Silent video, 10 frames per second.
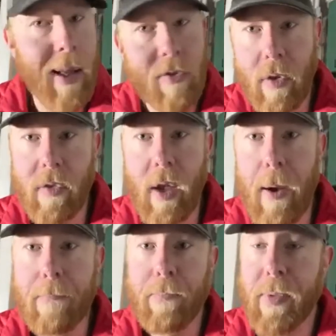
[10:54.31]
let's just say,
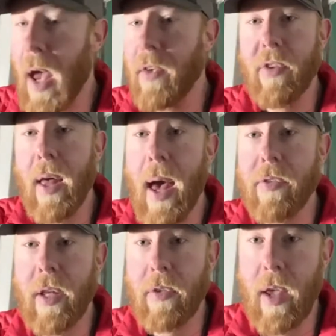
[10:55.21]
as
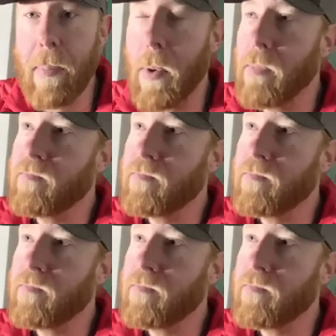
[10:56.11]
an example,